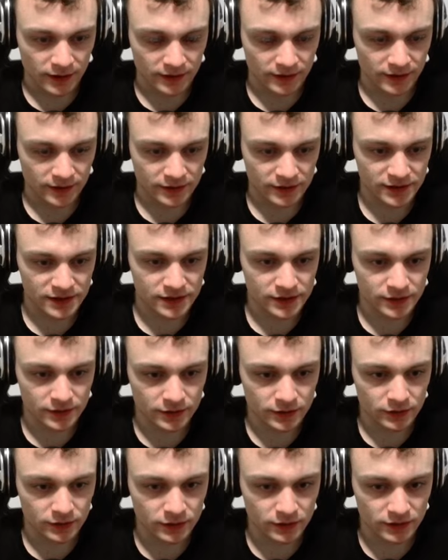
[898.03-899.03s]

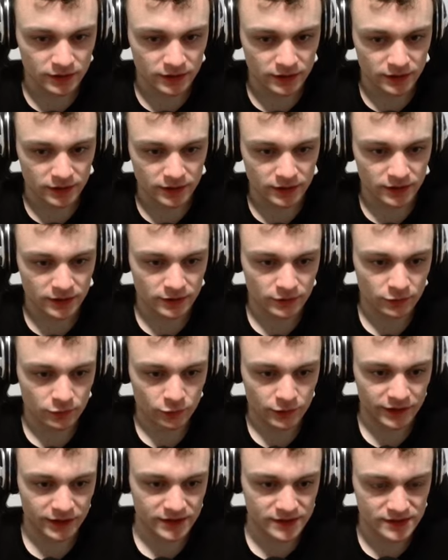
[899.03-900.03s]
here
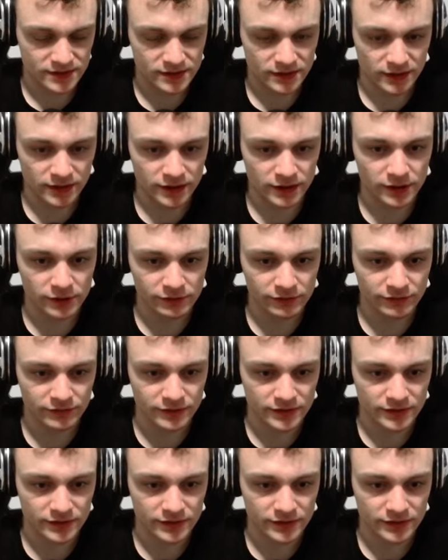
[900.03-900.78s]
we can say if the